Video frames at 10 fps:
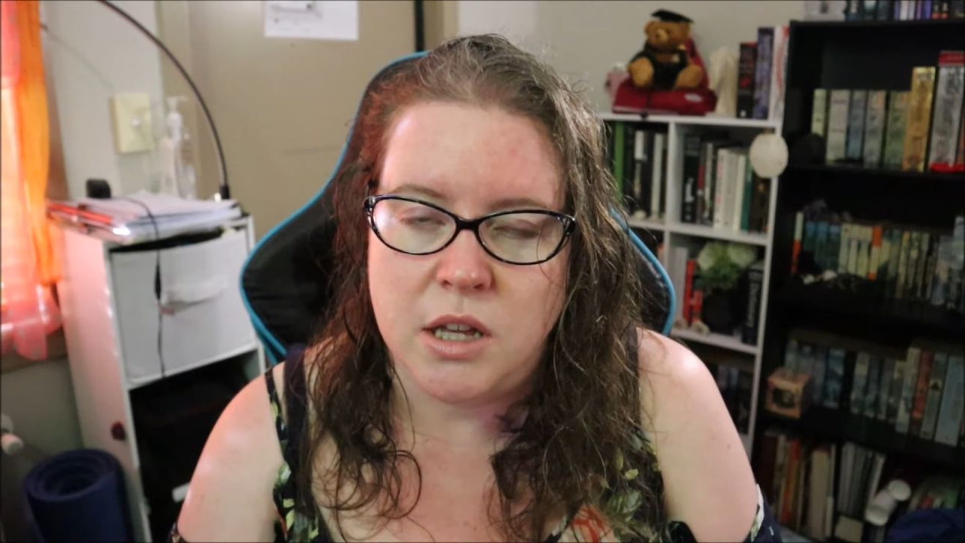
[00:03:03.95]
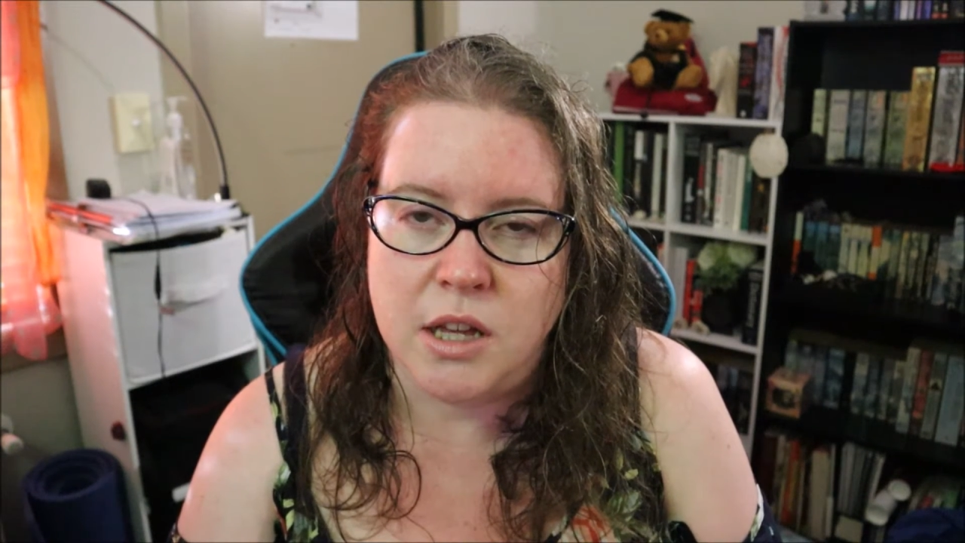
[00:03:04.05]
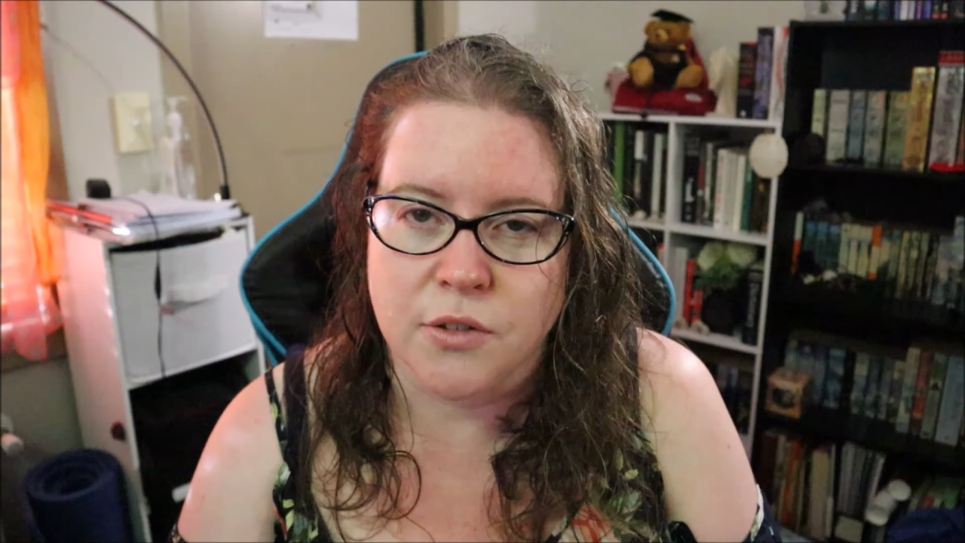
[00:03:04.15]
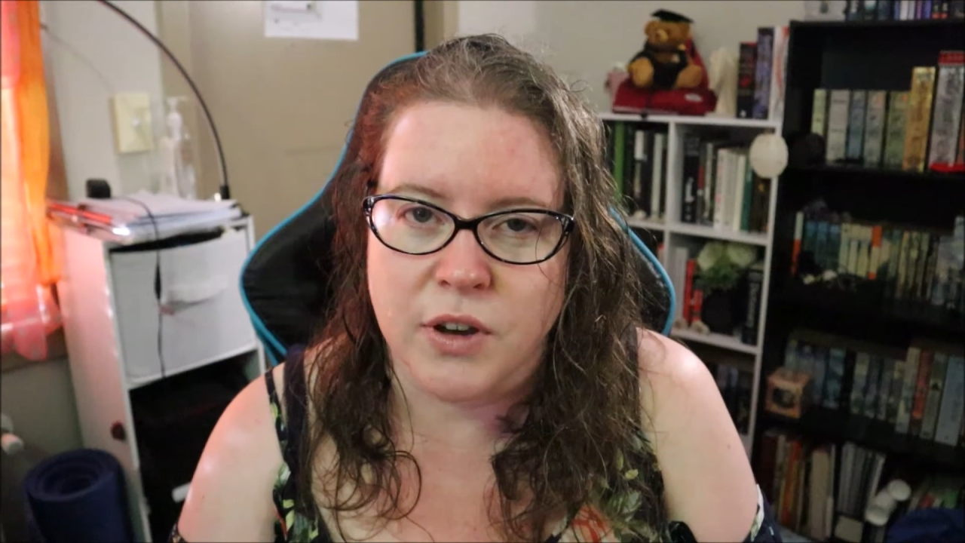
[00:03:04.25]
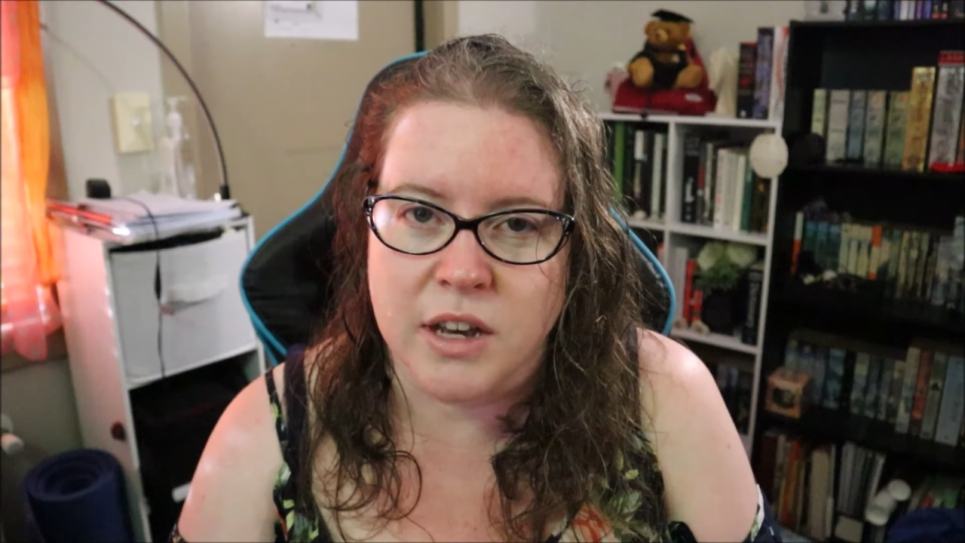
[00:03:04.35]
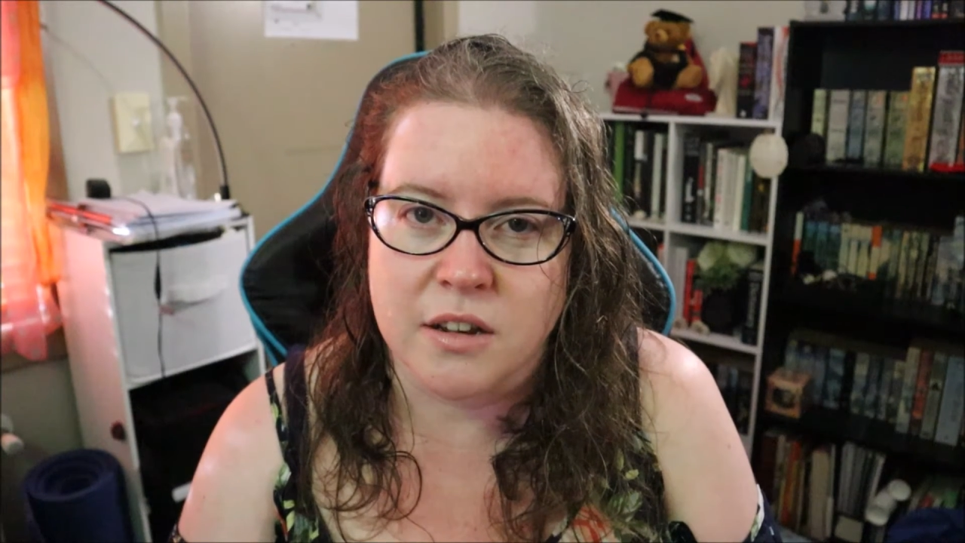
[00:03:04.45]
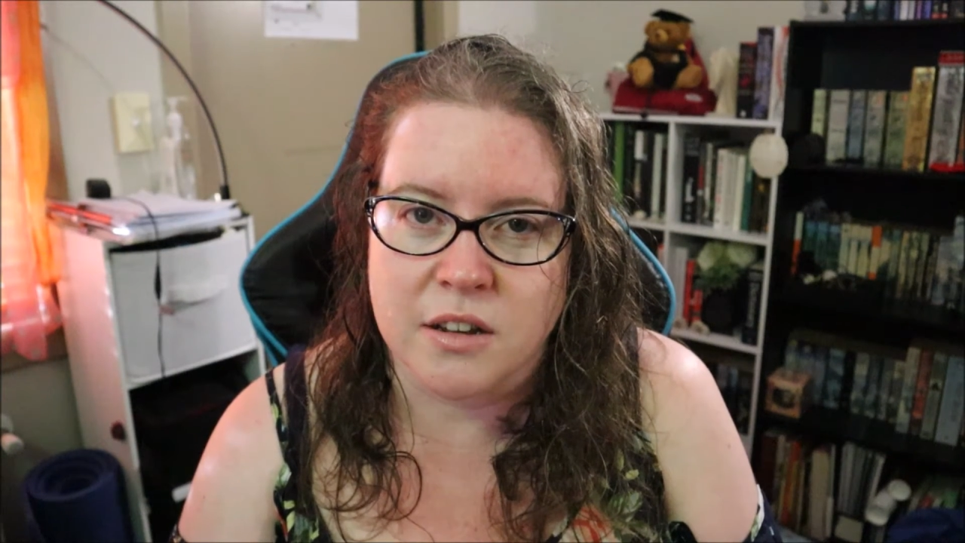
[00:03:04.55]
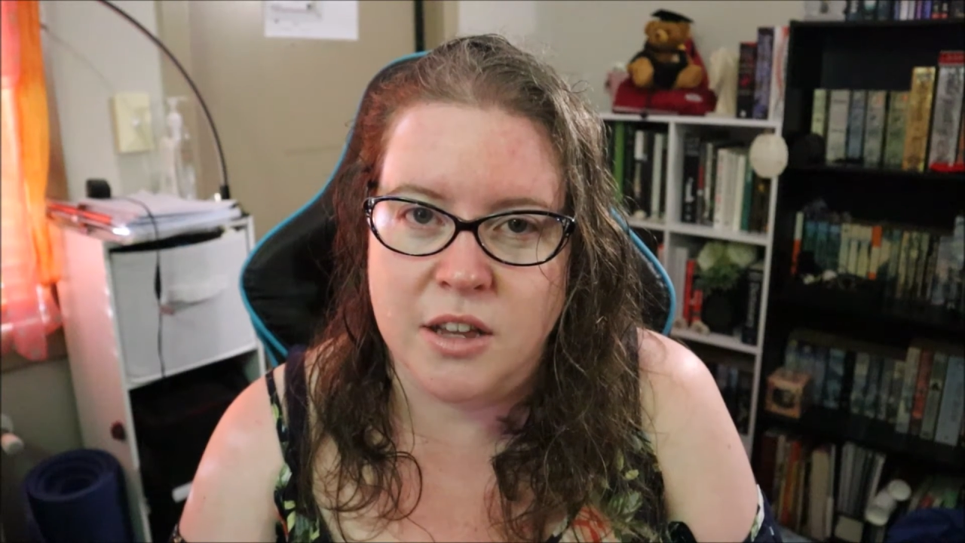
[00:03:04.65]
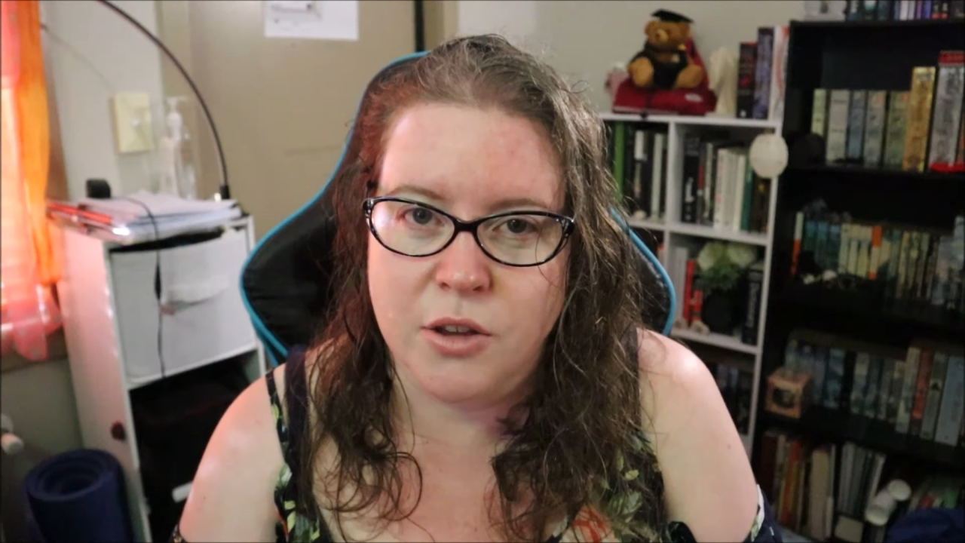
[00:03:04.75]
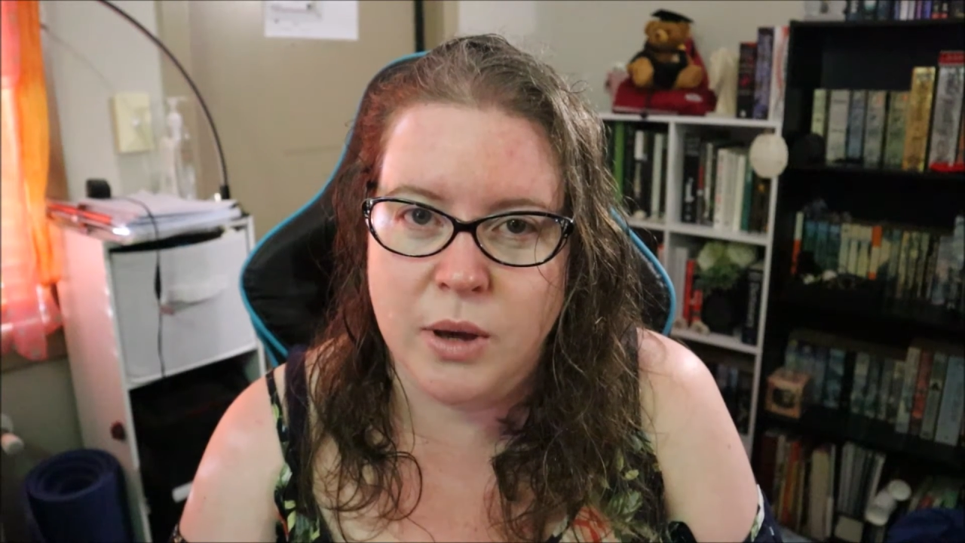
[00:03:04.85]
If I
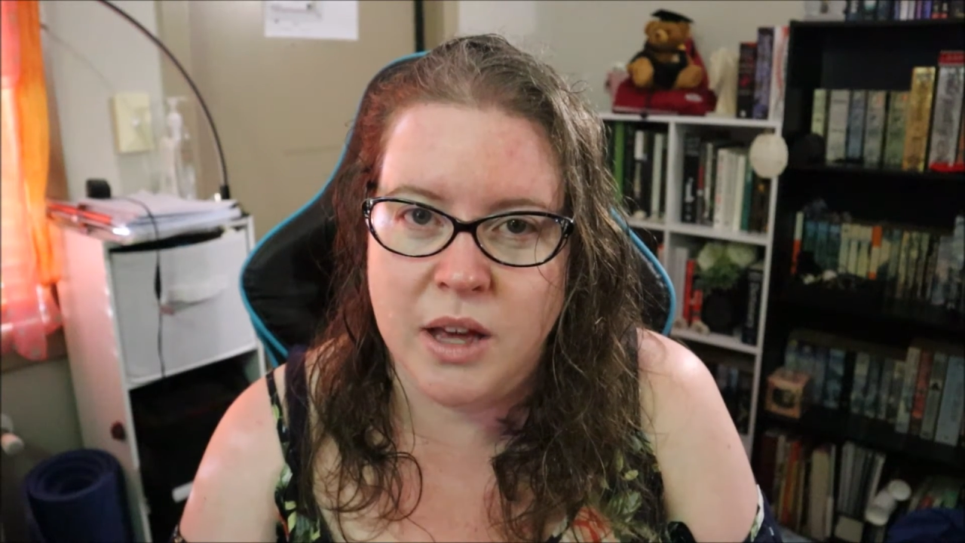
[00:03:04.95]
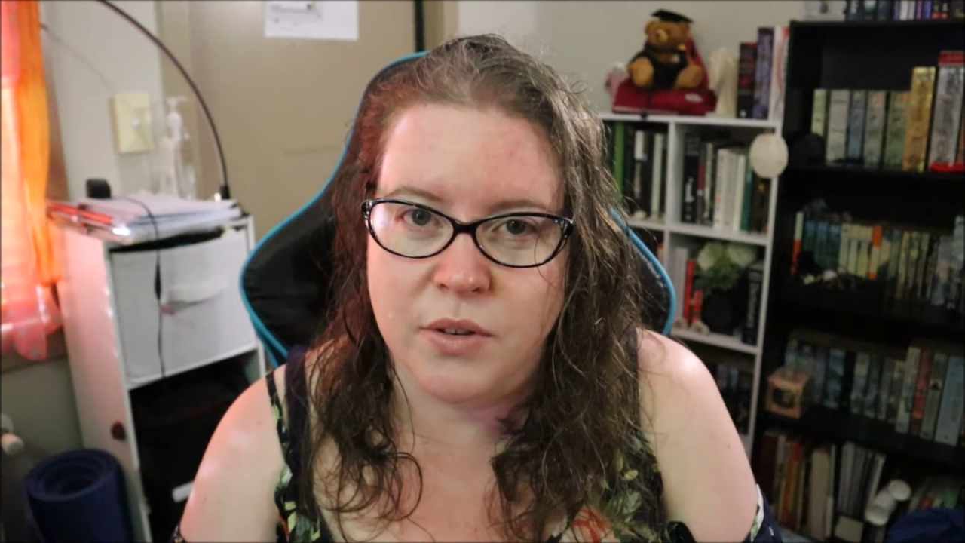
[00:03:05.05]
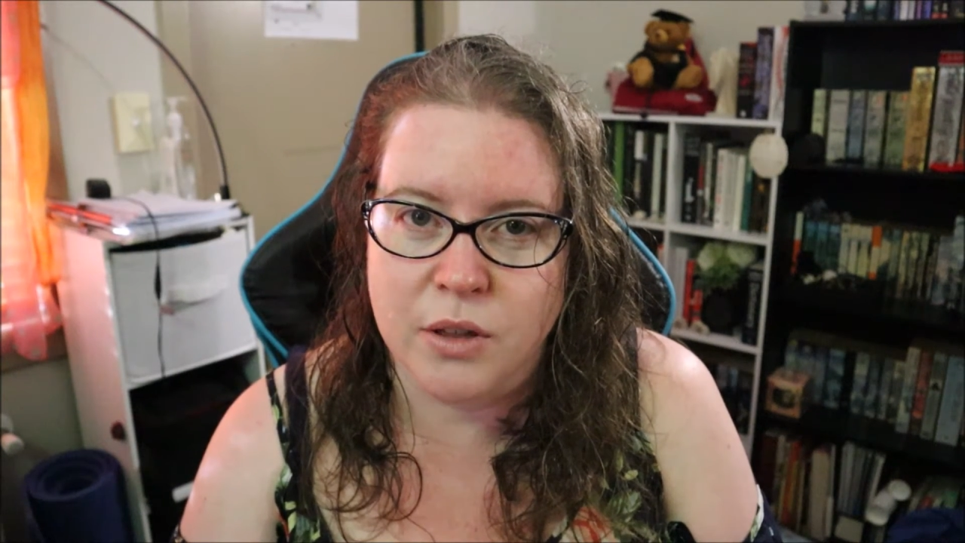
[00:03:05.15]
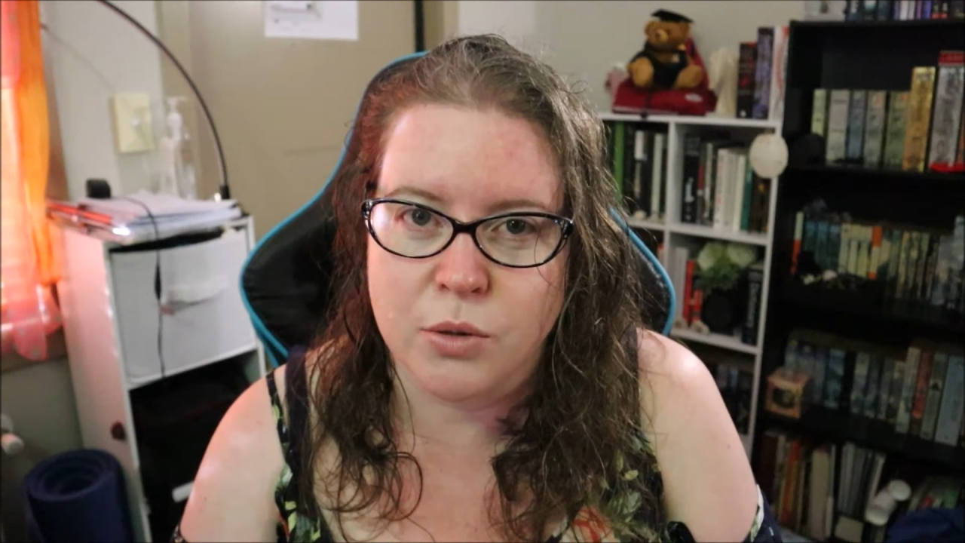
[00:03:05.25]
continue having